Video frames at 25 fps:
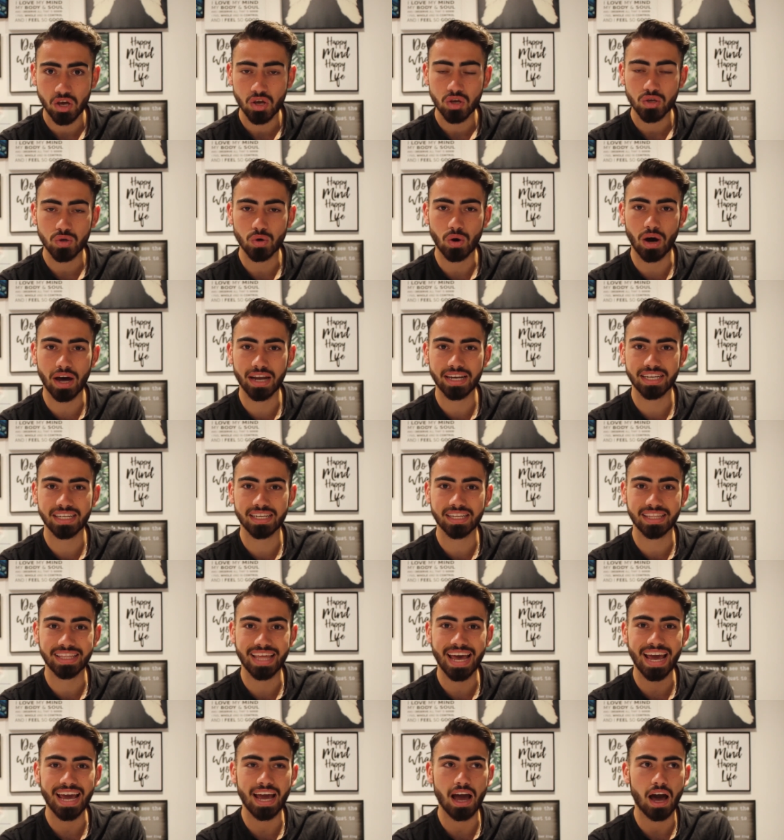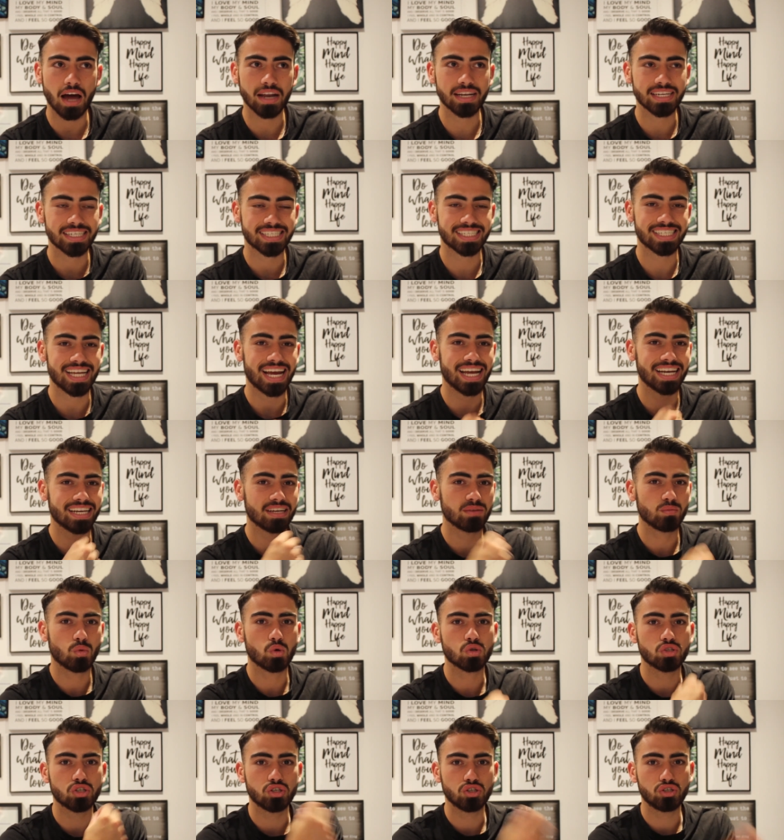you're under they're understanding
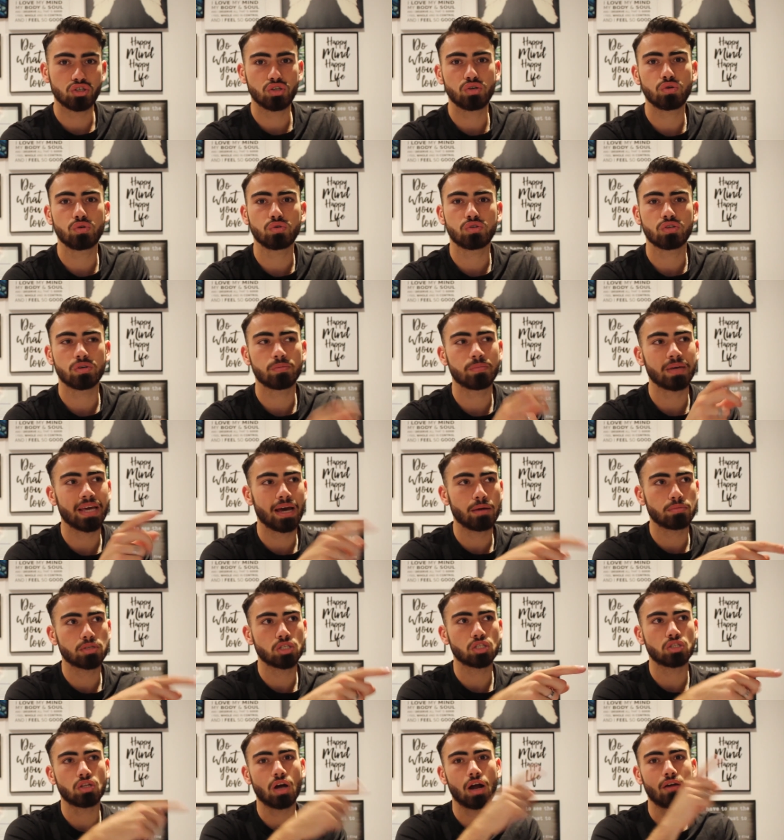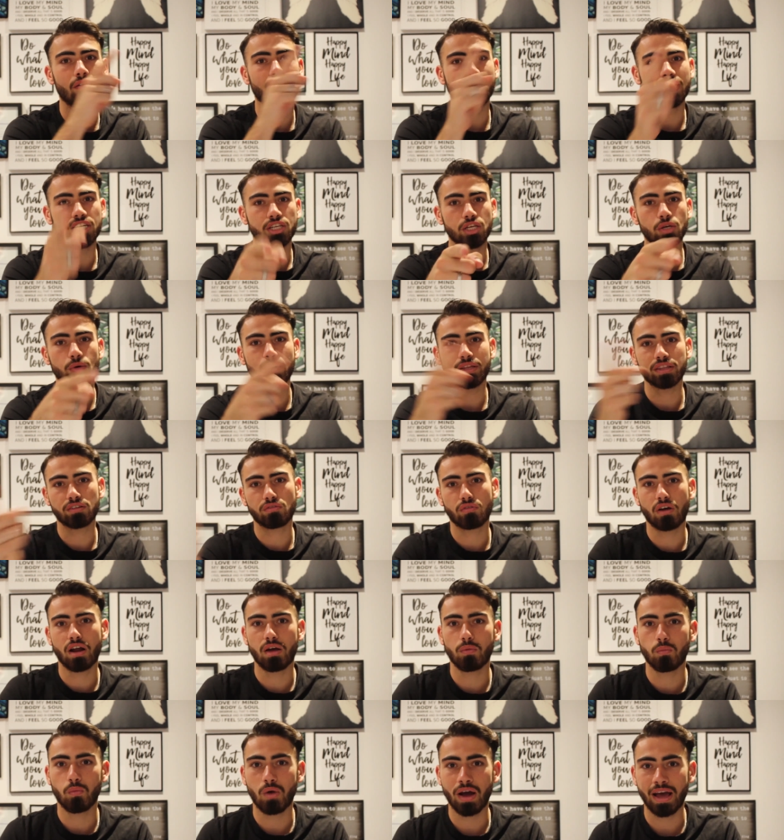what to do to be able to direct you in the
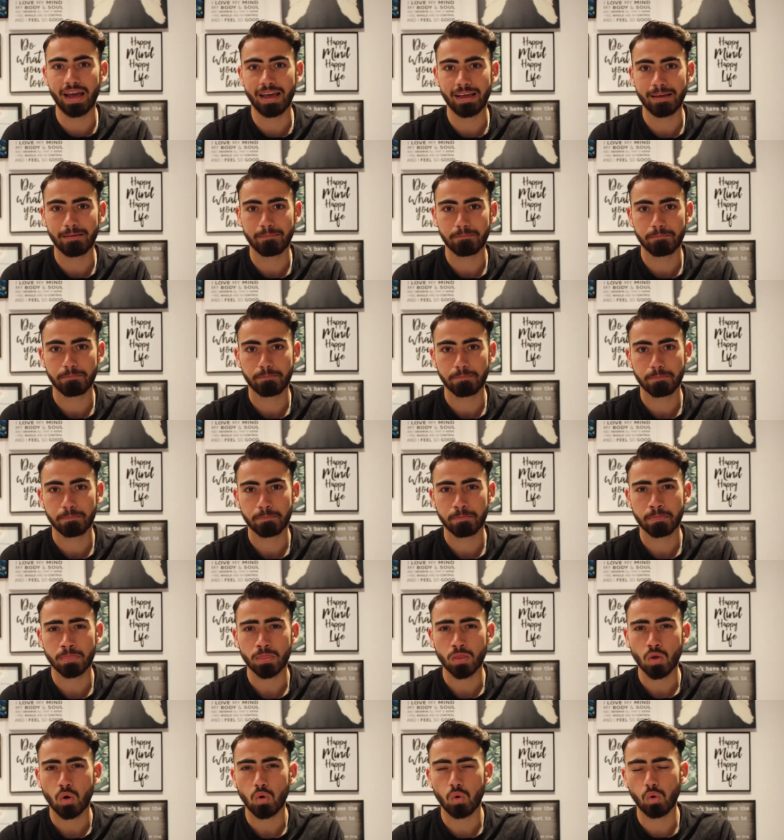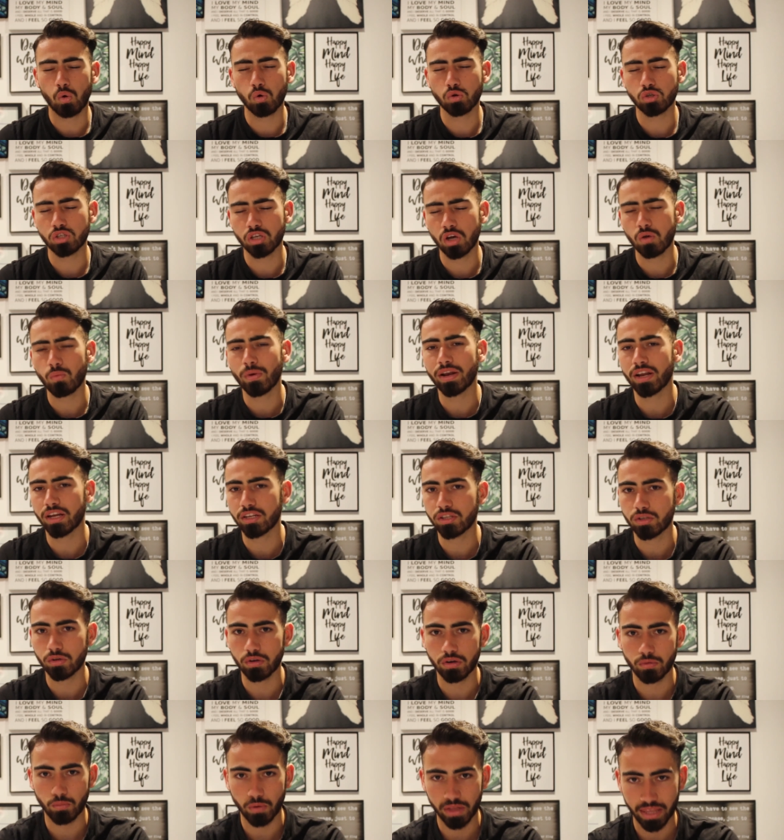right way. Also, when I
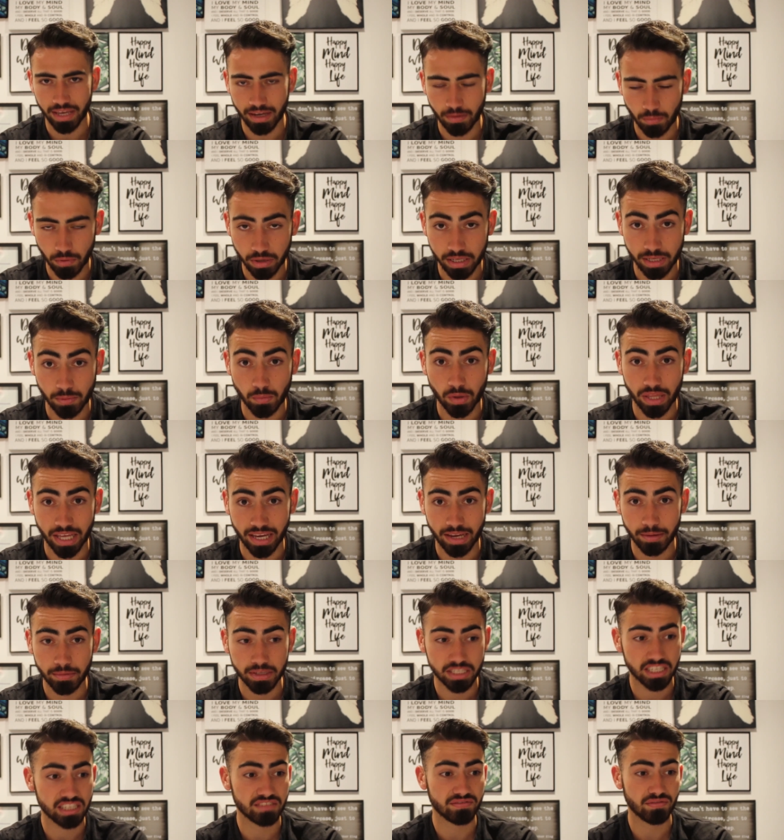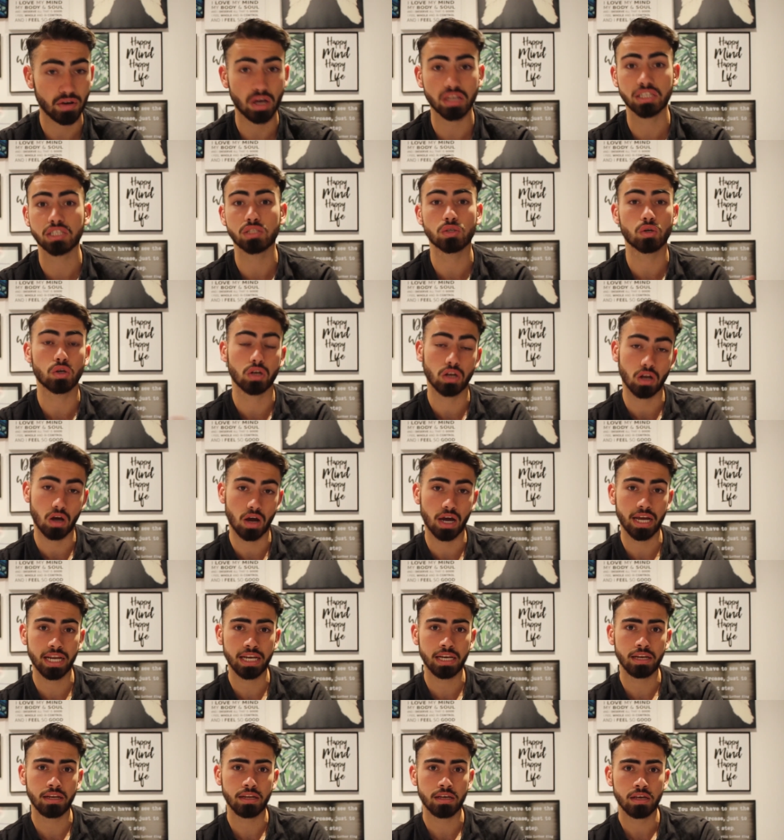do it with a, with, with a hypnotist versus
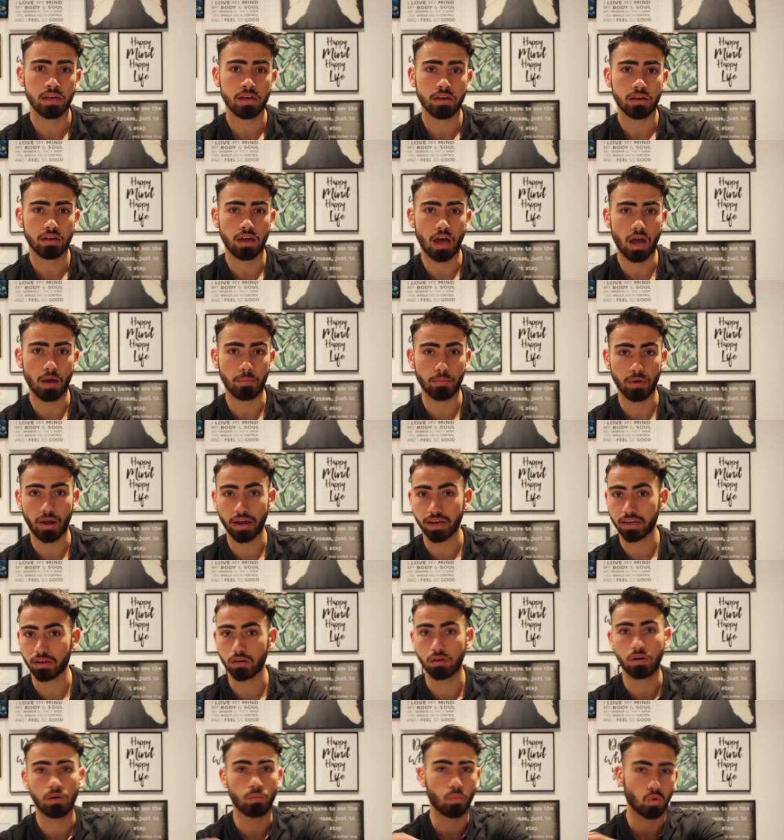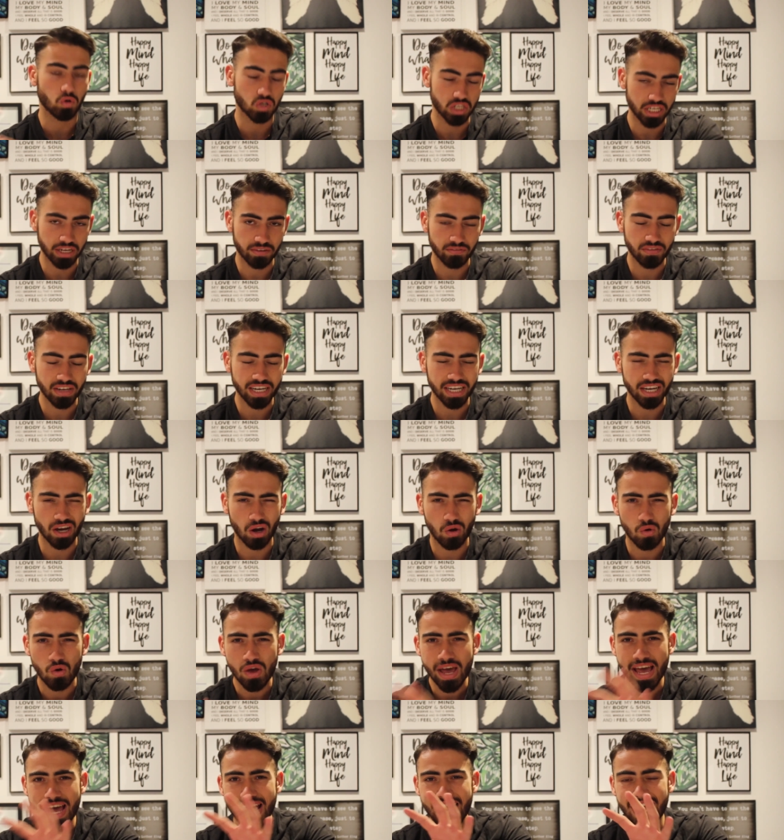online, um, like watching a
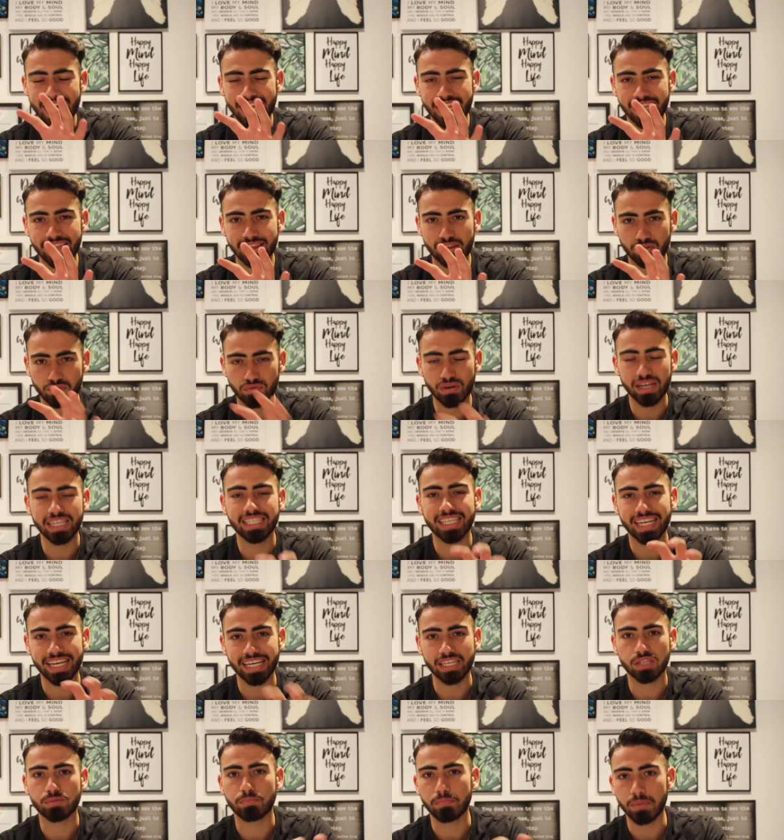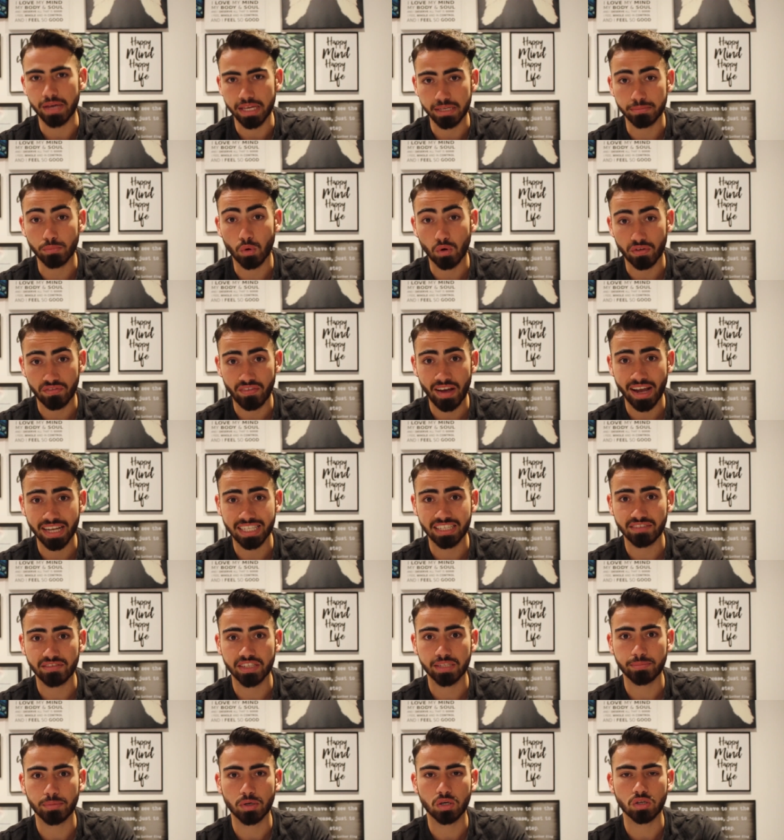video, the reason it's, it's more
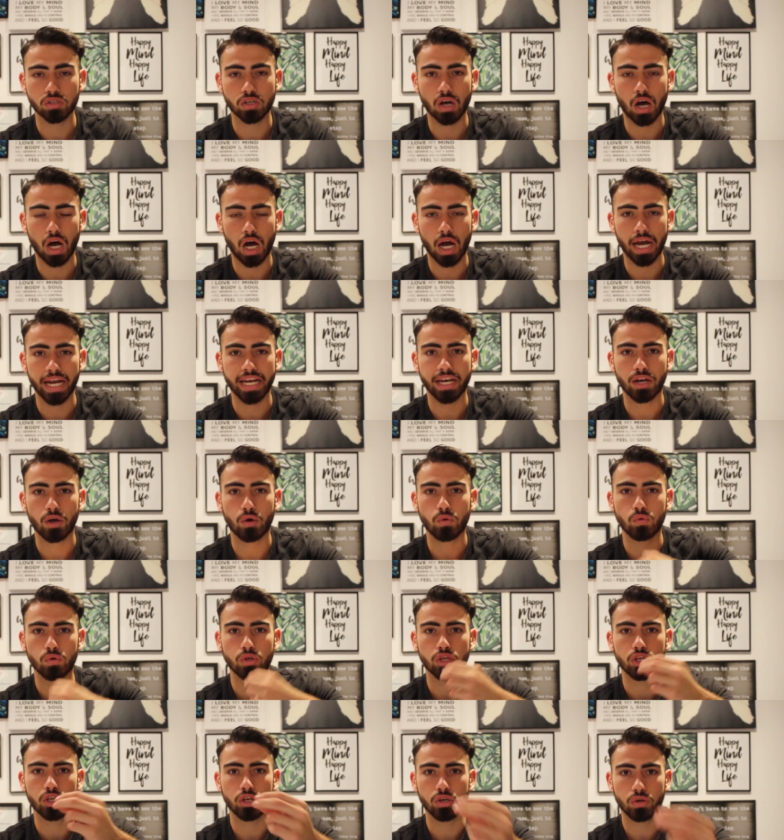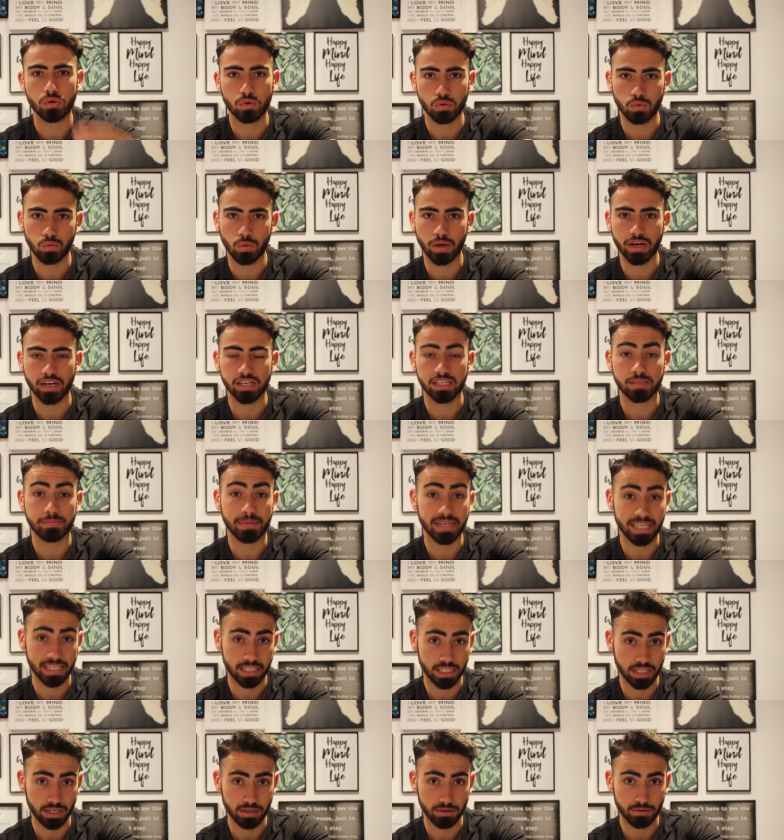effective is because I know you when I
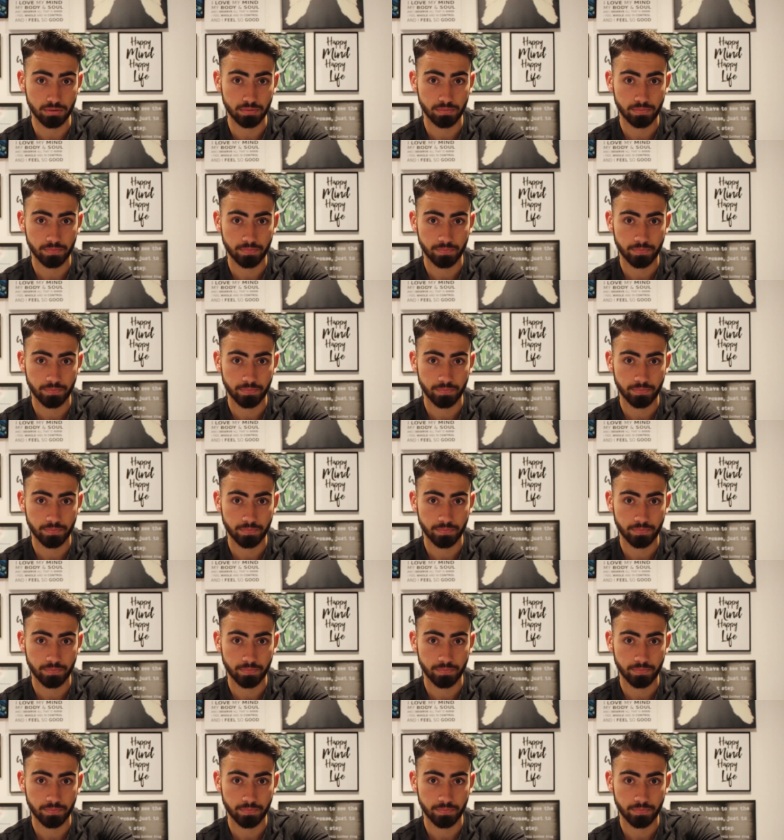speak to you.